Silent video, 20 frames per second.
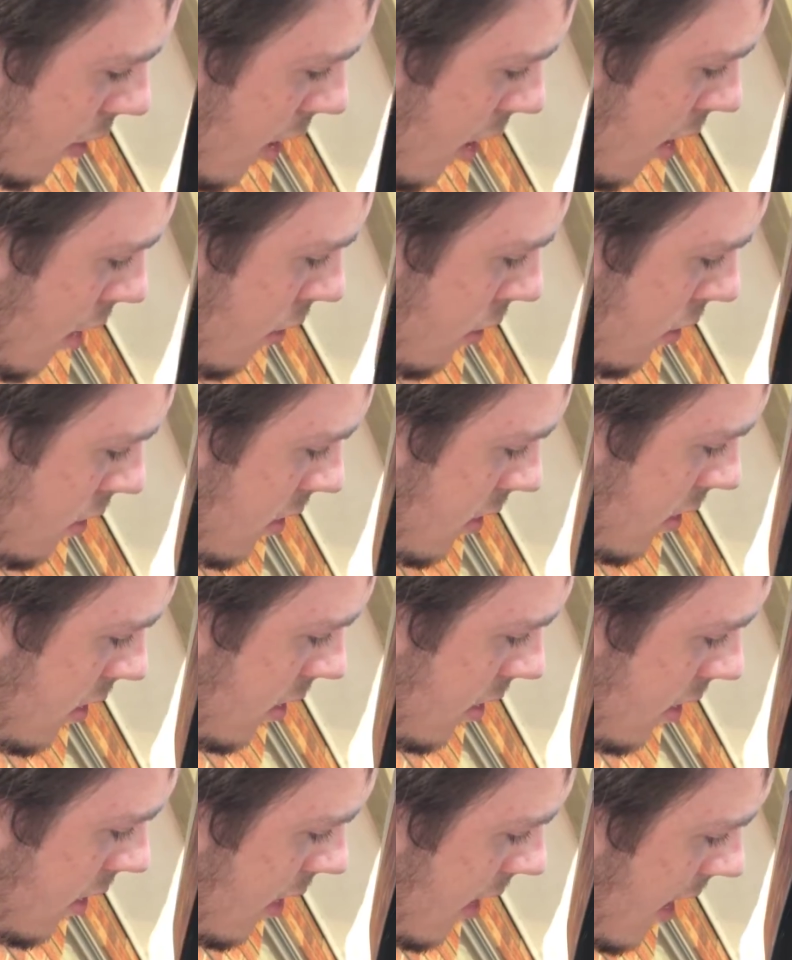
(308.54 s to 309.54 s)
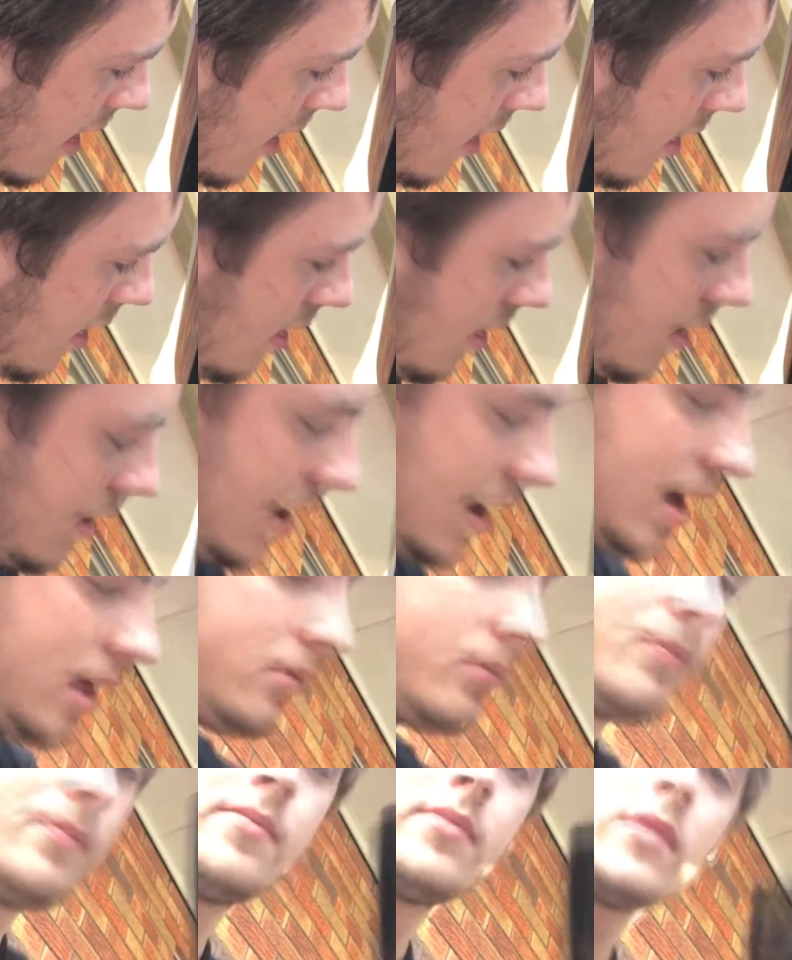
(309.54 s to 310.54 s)
hole,
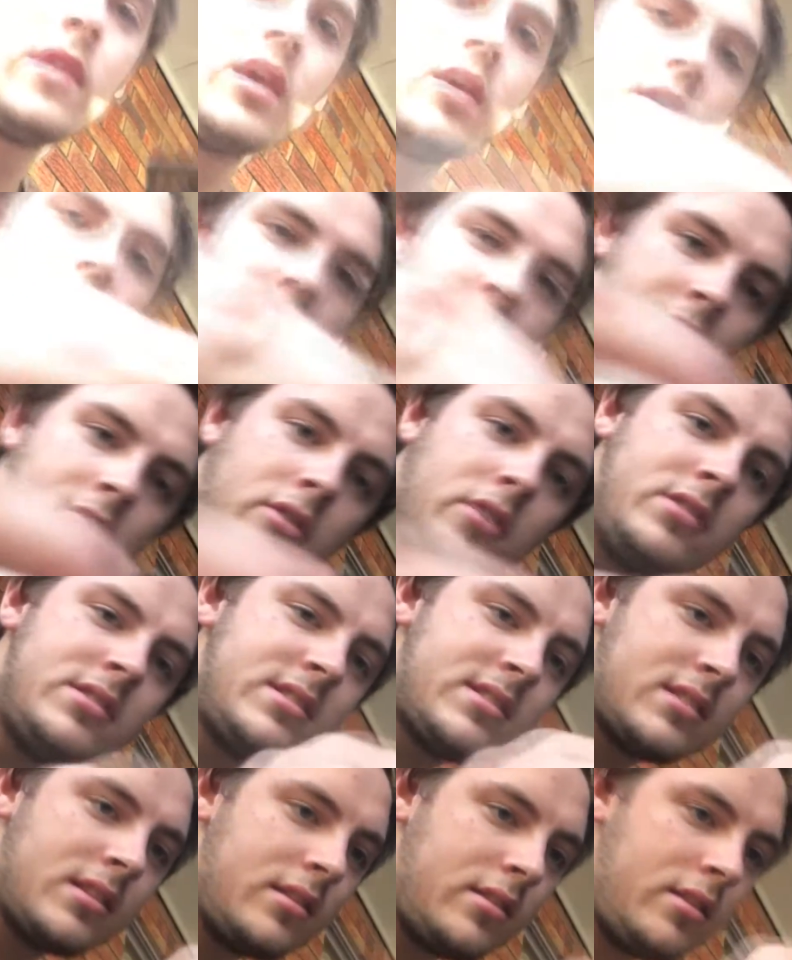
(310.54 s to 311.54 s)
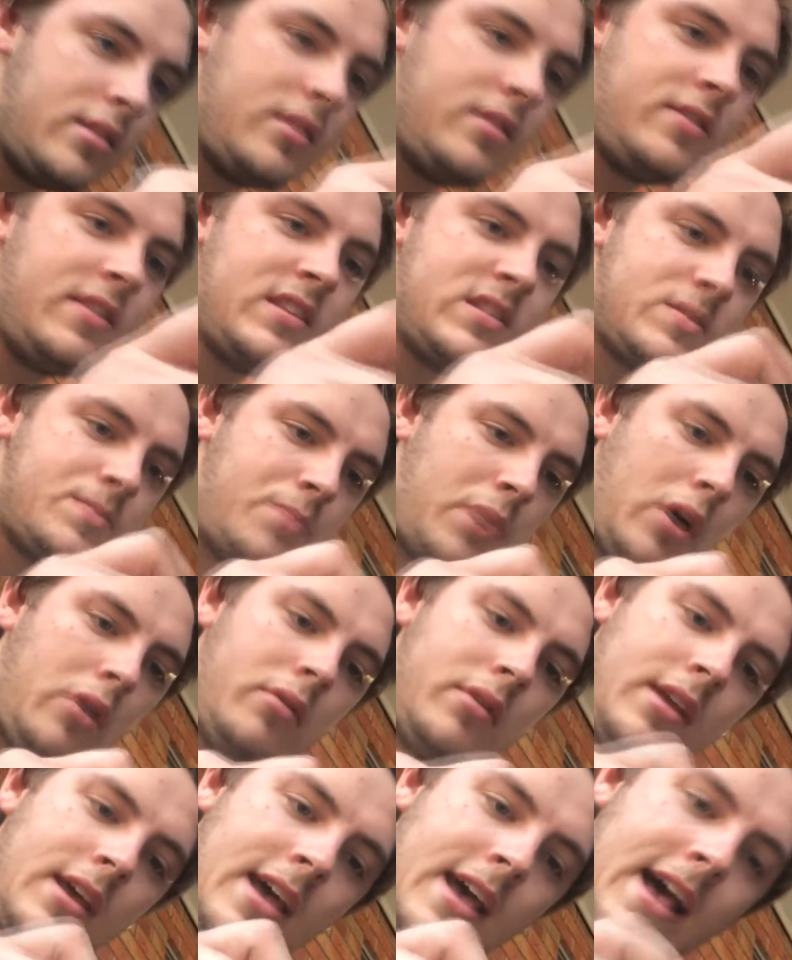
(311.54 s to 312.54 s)
and because this
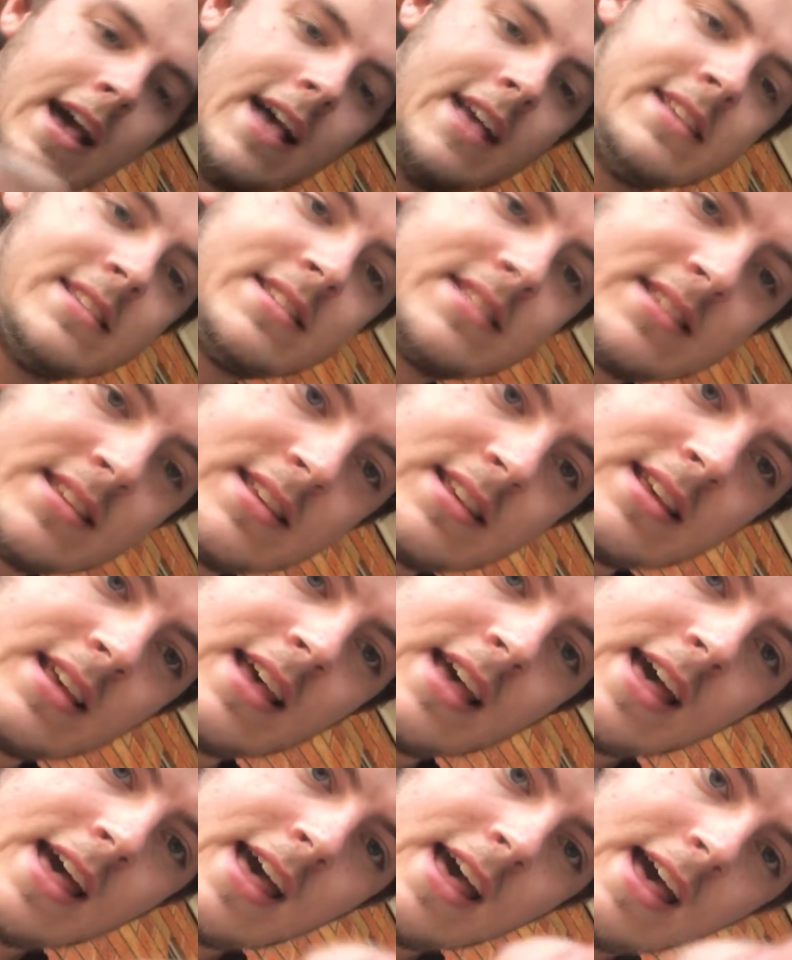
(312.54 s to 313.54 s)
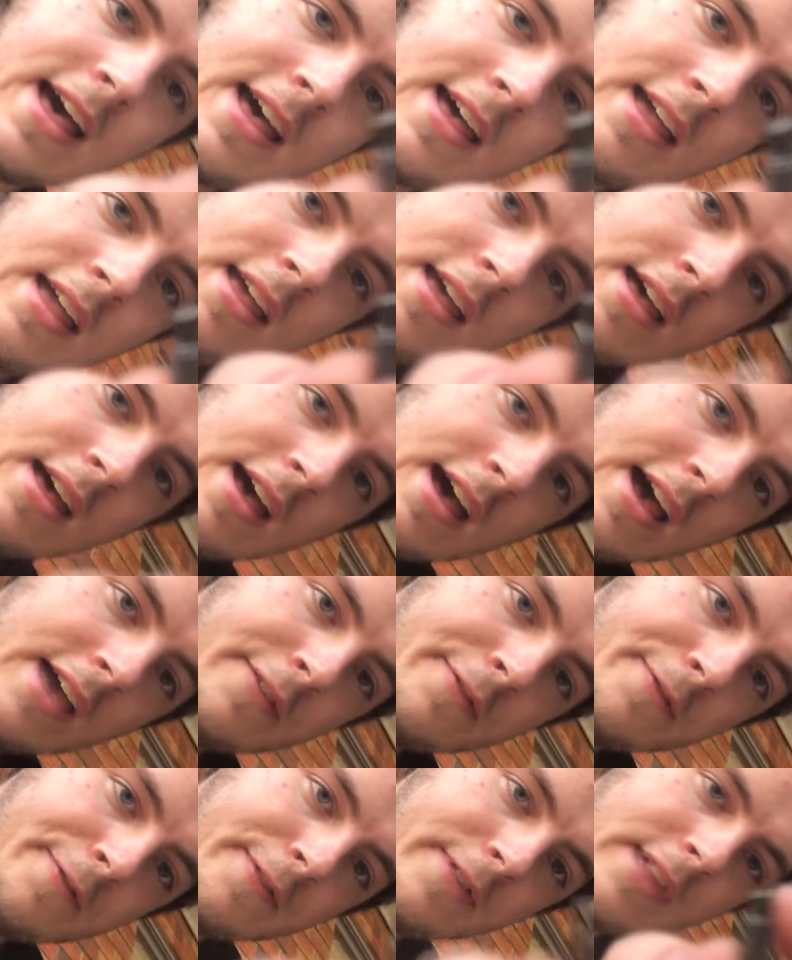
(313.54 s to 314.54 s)
bolt has a
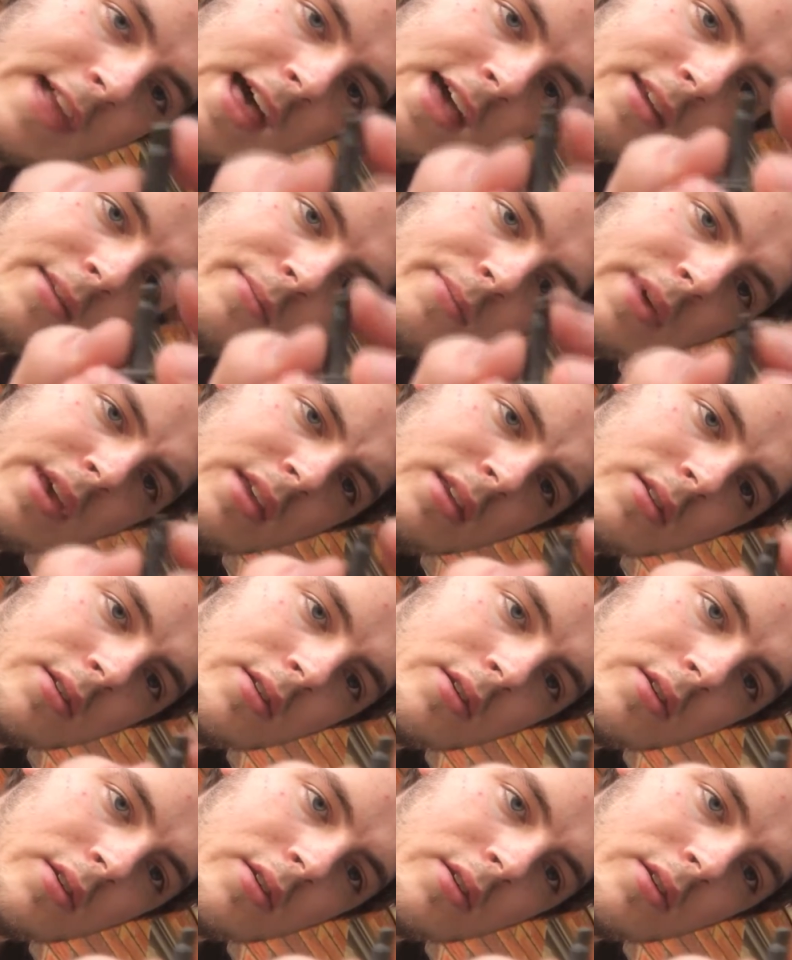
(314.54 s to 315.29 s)
flat bit